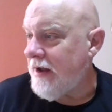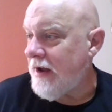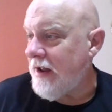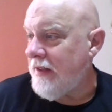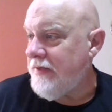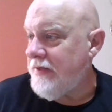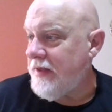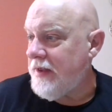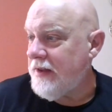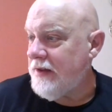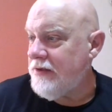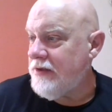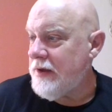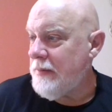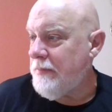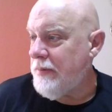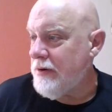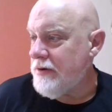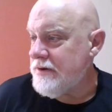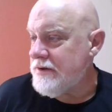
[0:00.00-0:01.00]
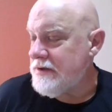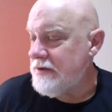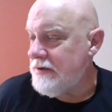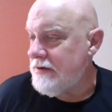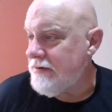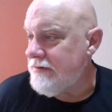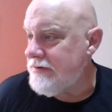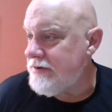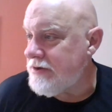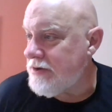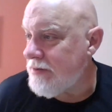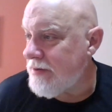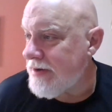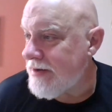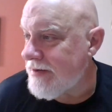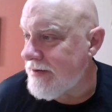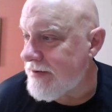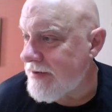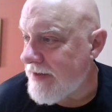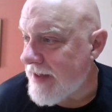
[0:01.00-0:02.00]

I think the person who's doing